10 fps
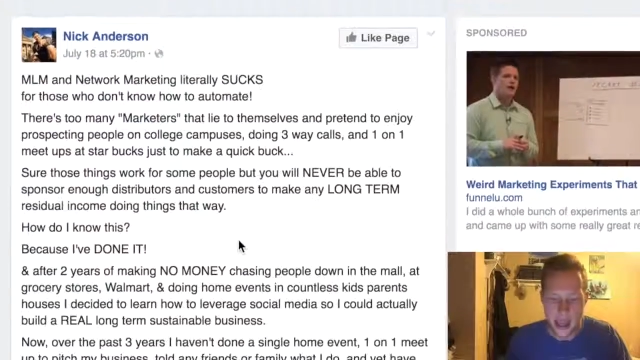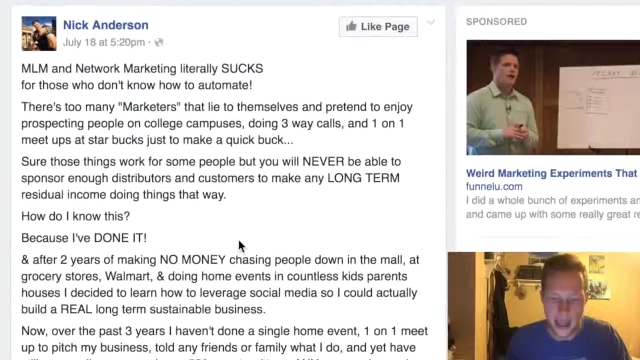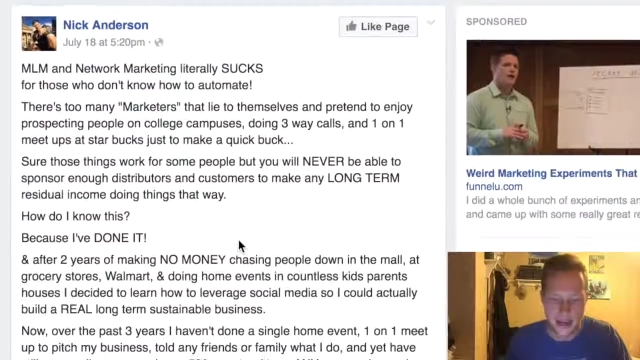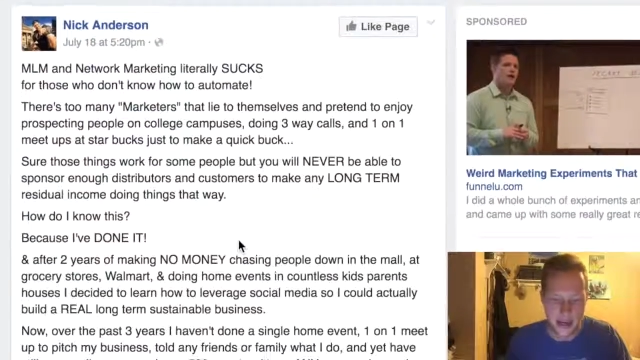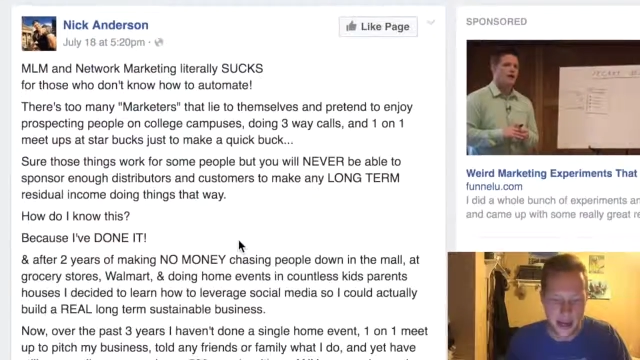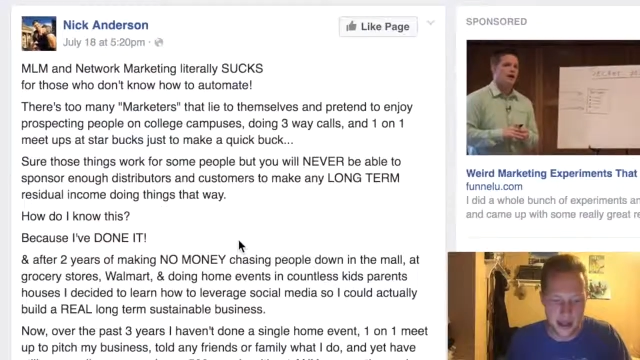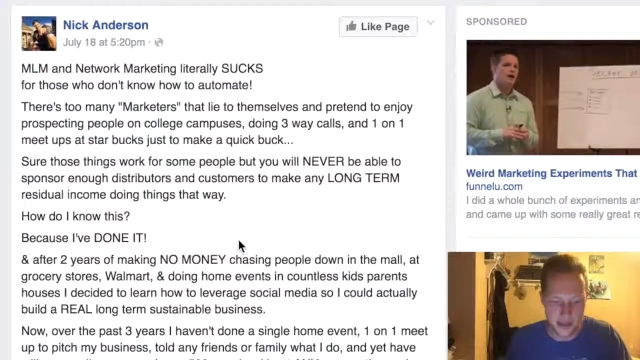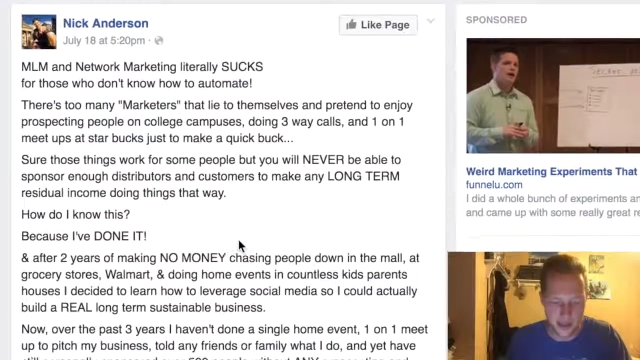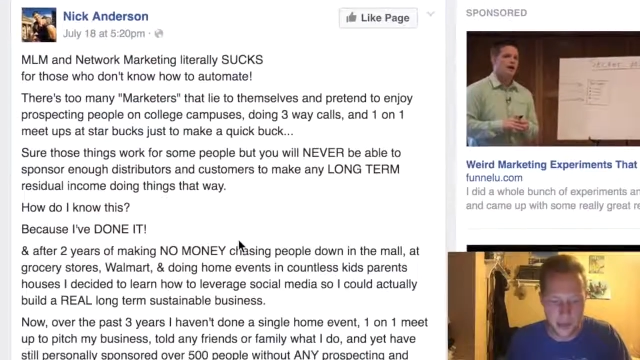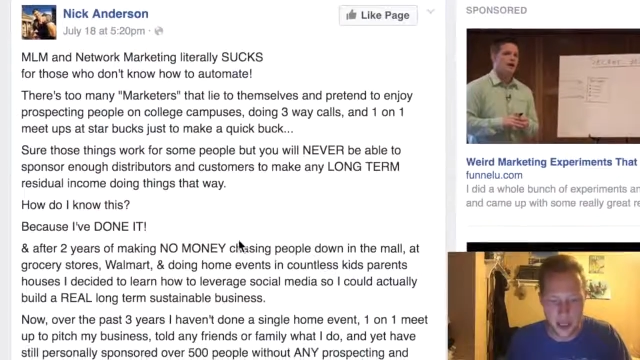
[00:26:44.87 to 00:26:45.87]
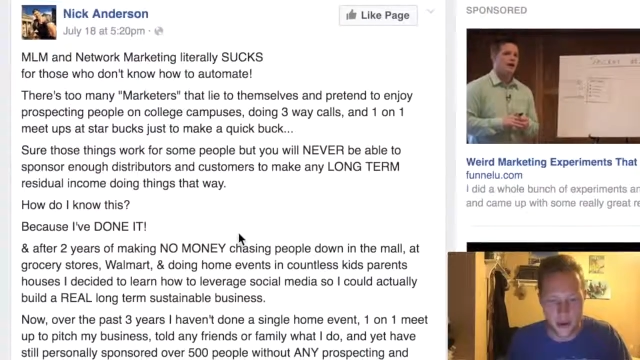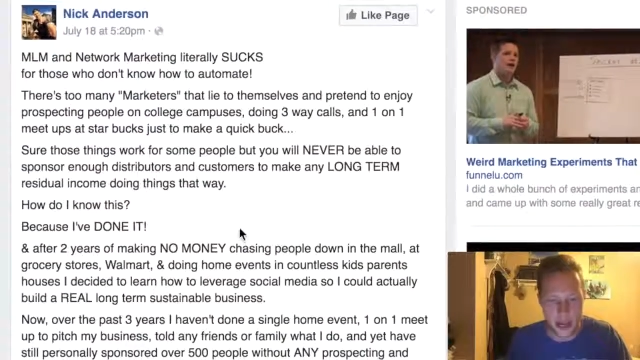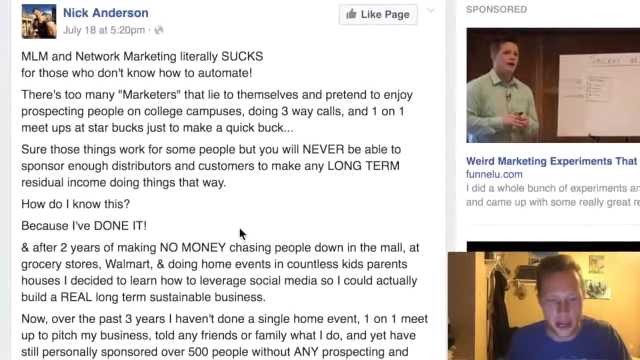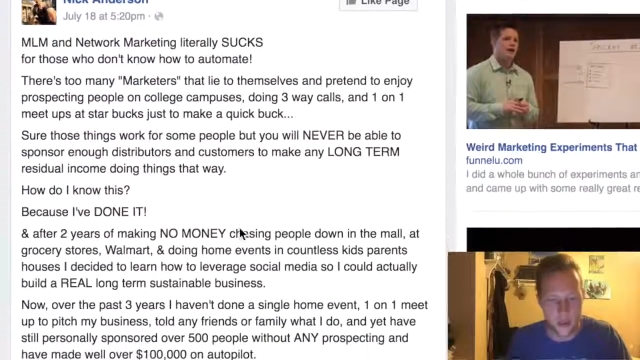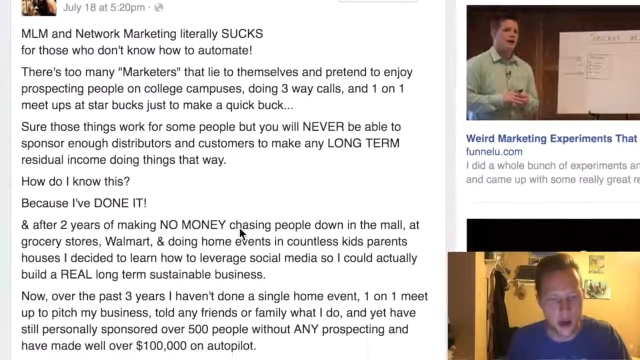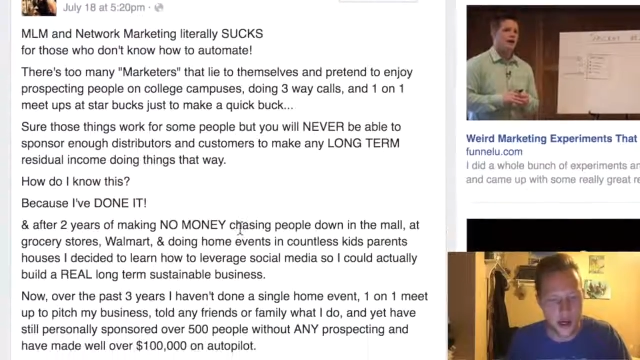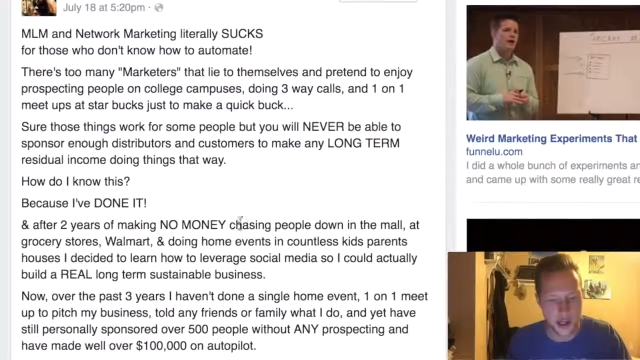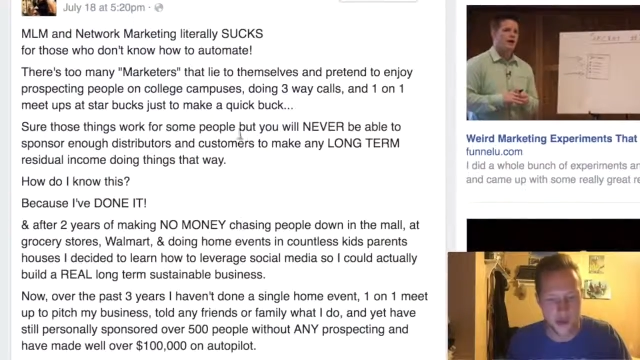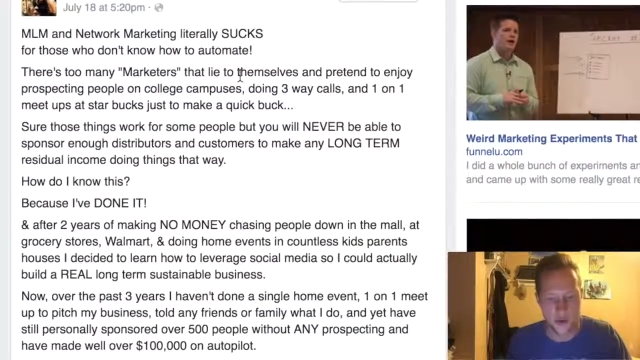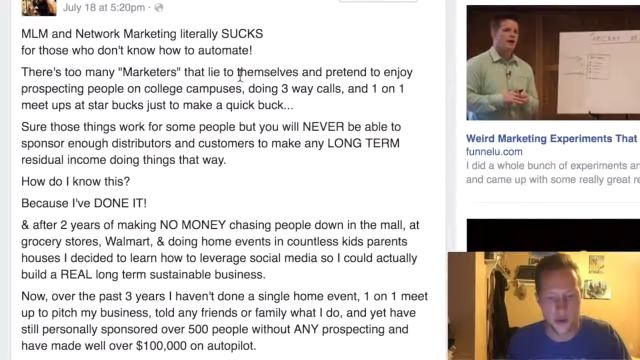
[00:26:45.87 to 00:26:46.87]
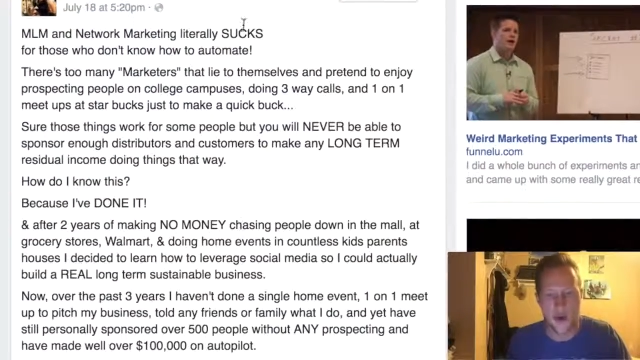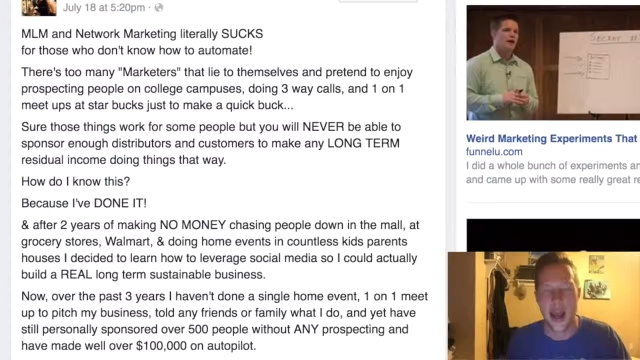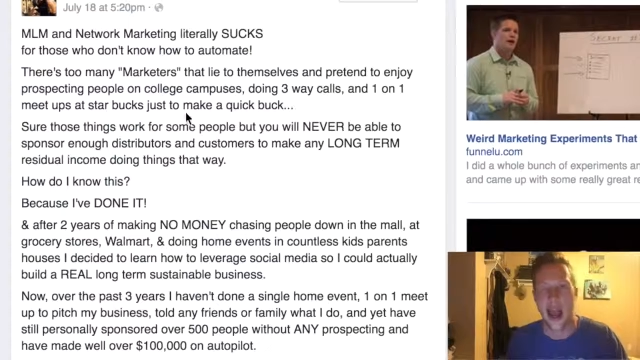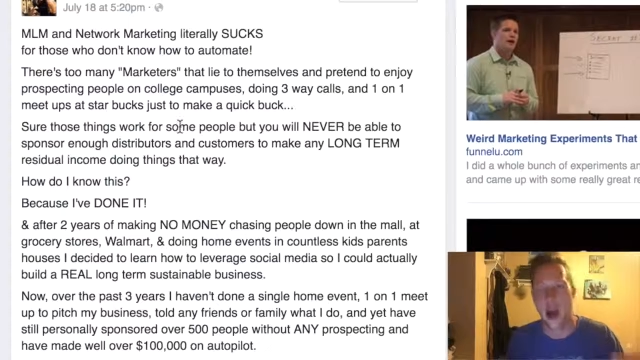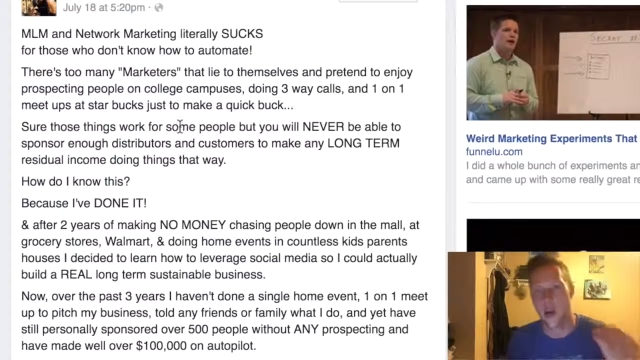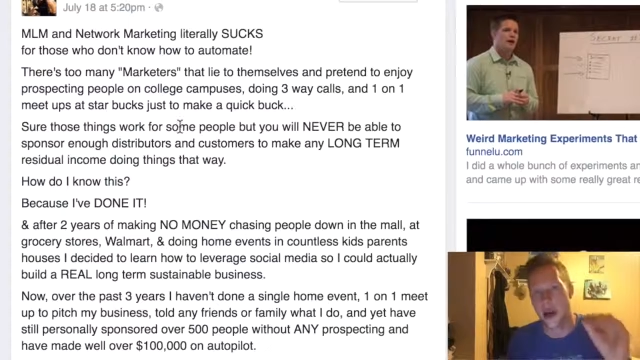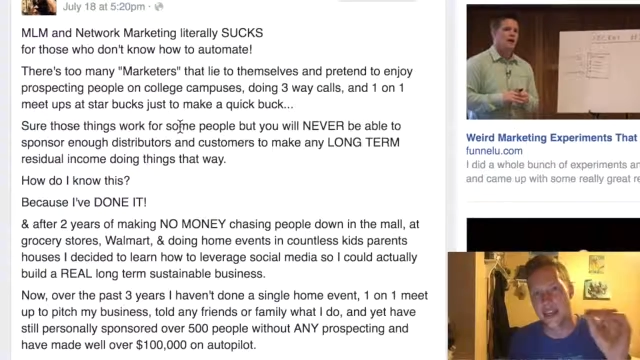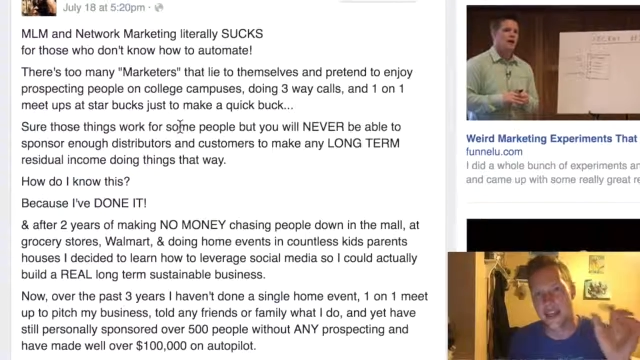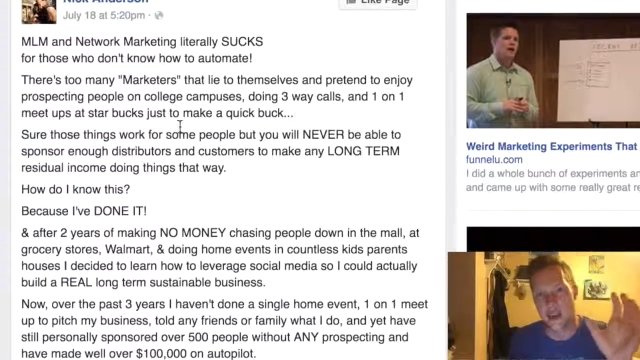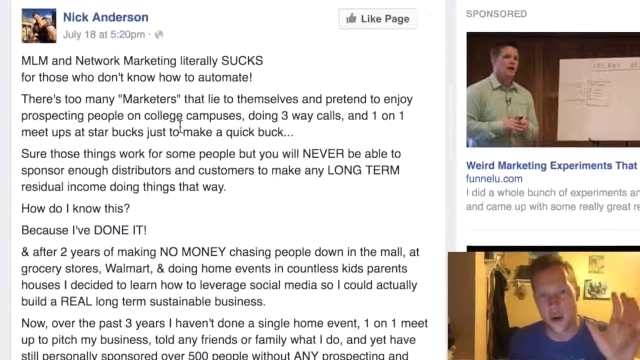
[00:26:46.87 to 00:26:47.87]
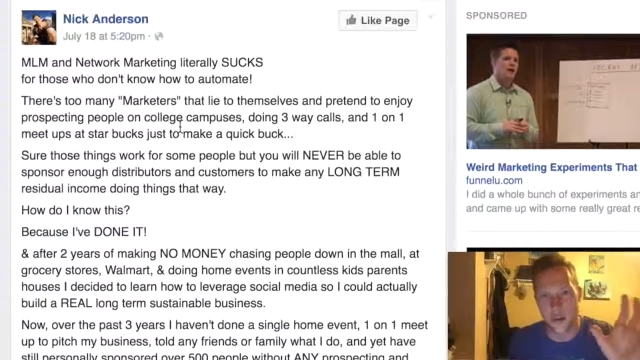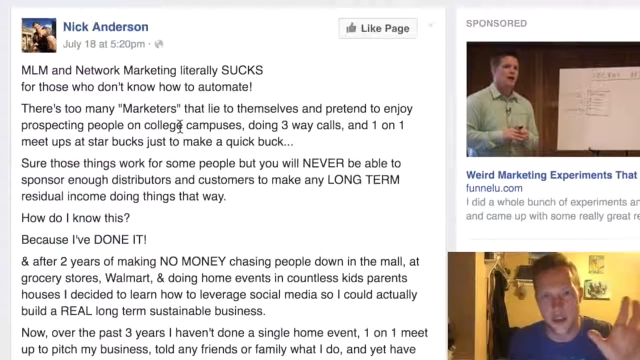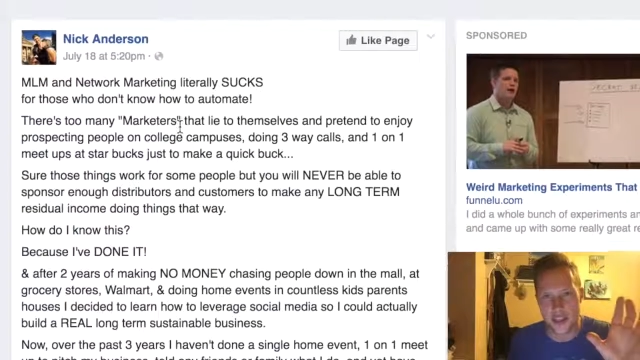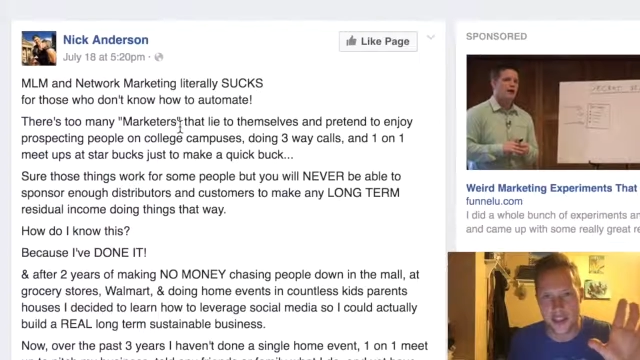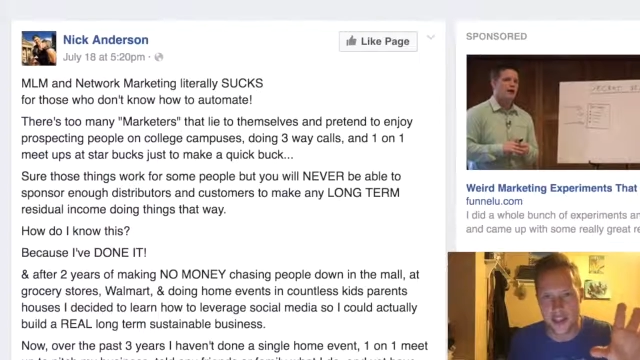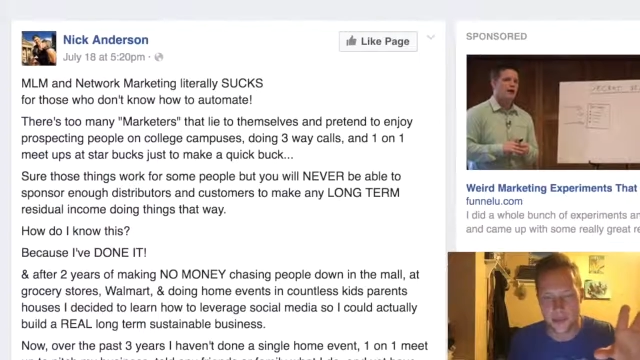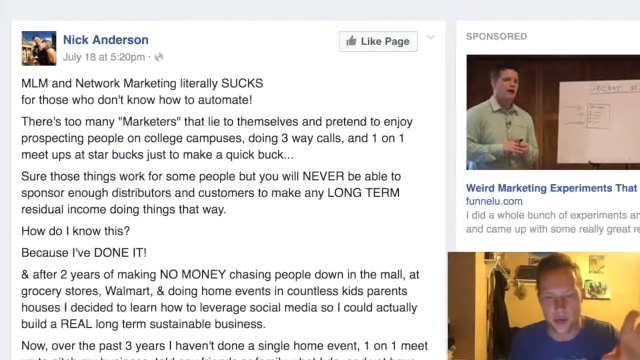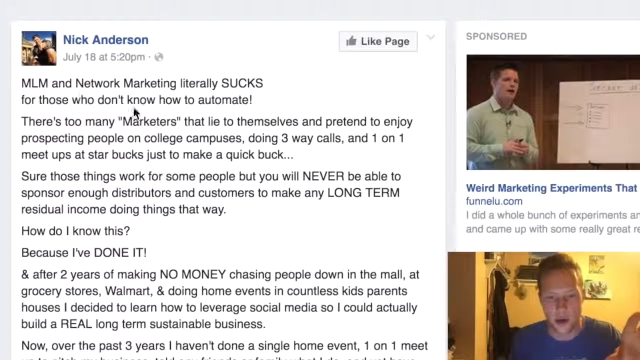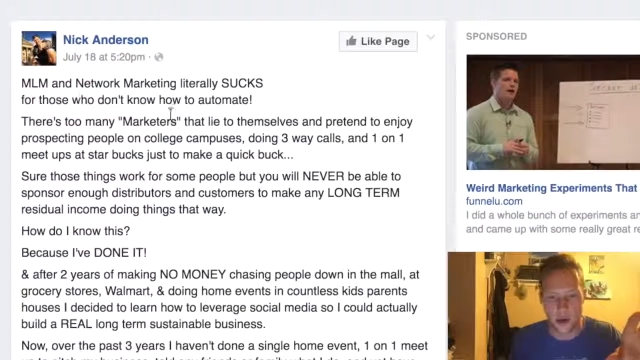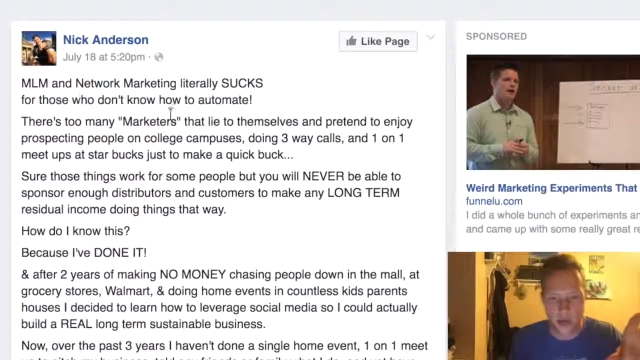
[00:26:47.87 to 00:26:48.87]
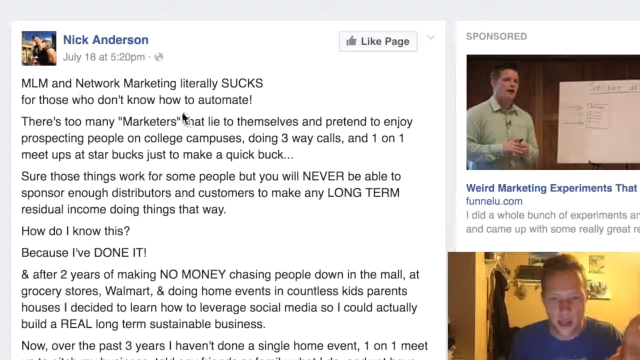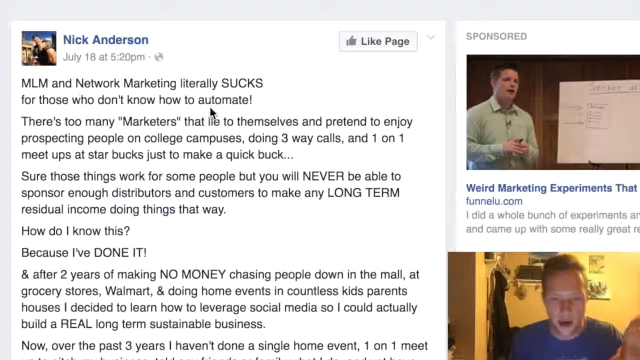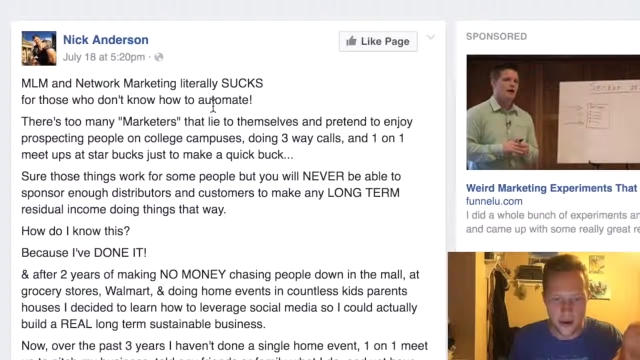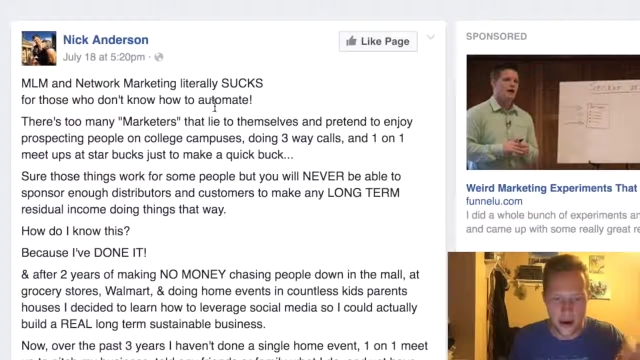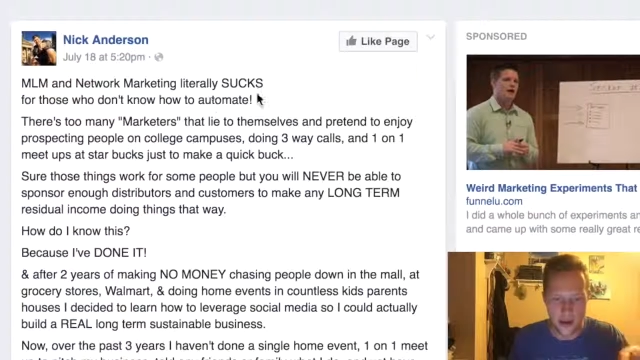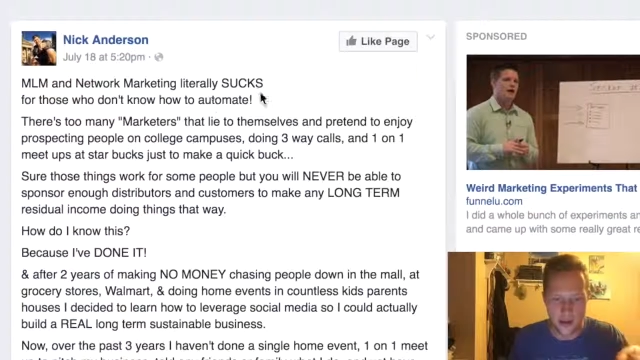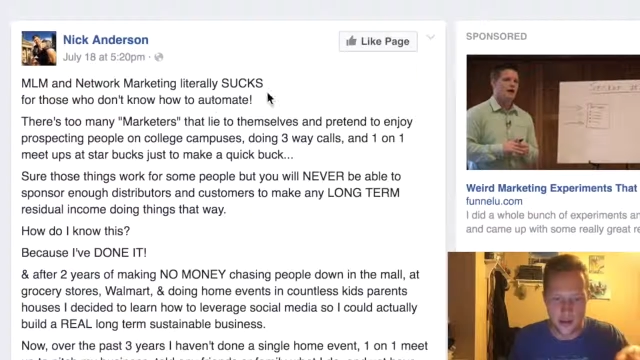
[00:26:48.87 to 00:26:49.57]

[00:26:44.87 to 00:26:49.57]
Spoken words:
And so let me go ahead and walk you through how I did all this in this post right here.